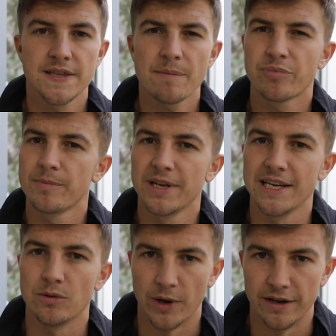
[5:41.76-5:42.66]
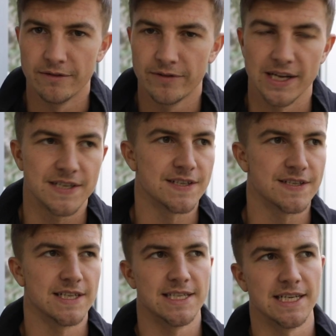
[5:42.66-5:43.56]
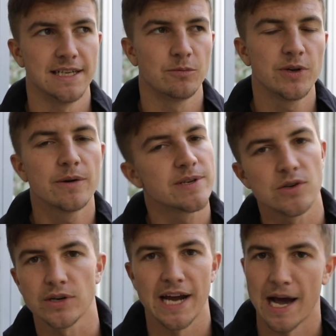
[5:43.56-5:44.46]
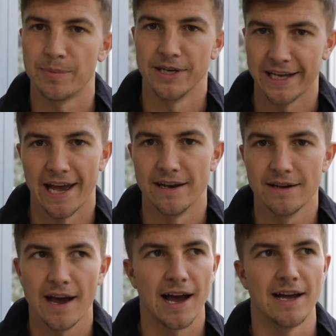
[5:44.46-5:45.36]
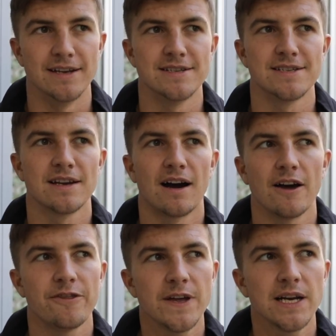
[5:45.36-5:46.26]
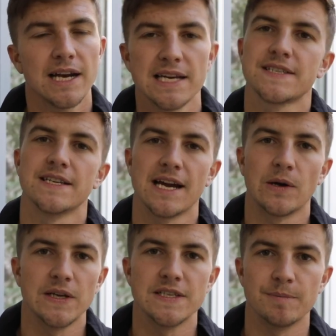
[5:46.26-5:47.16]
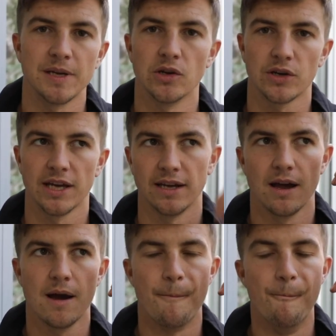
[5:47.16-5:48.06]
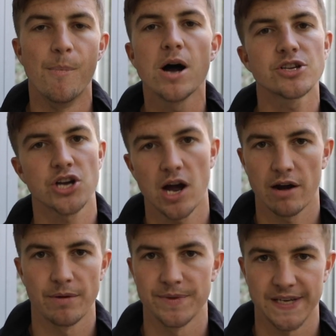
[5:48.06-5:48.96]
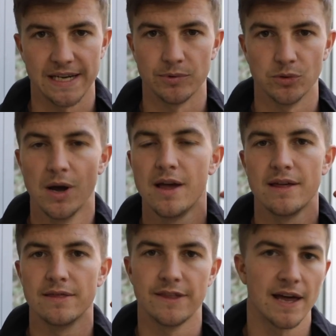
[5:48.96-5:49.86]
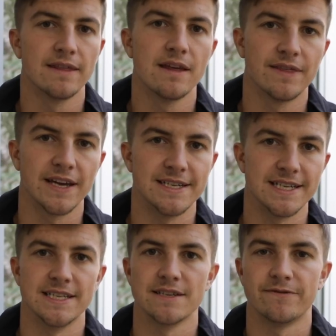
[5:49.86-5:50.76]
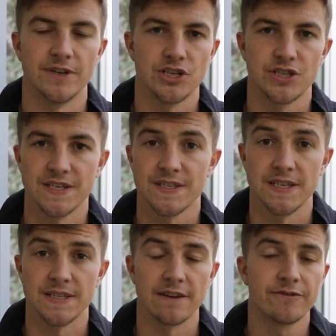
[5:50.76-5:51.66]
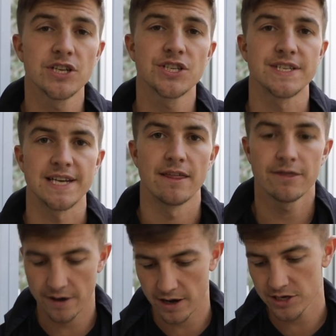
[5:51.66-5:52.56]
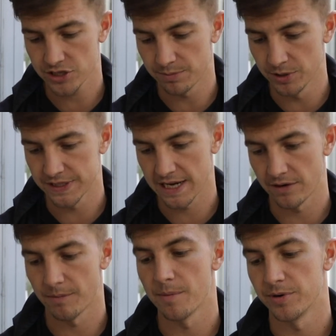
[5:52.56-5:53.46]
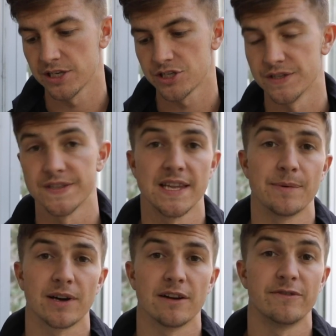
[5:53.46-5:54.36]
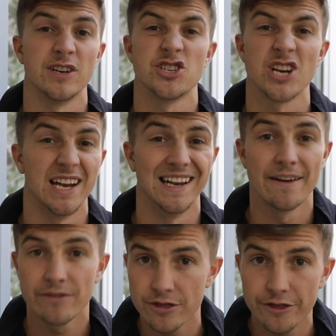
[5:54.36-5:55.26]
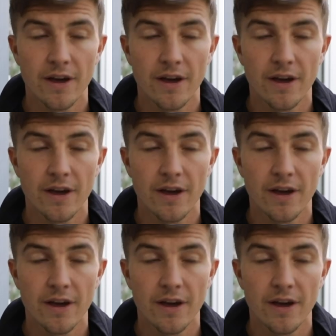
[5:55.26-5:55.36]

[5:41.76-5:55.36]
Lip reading: So that Premier League win for Leicester City, we know it's not going to happen again, and I think Leicester now need to be looking much higher up the table than they did finish this season. They finished in 10th. I actually put down on my predictions that they were going to finish 11th.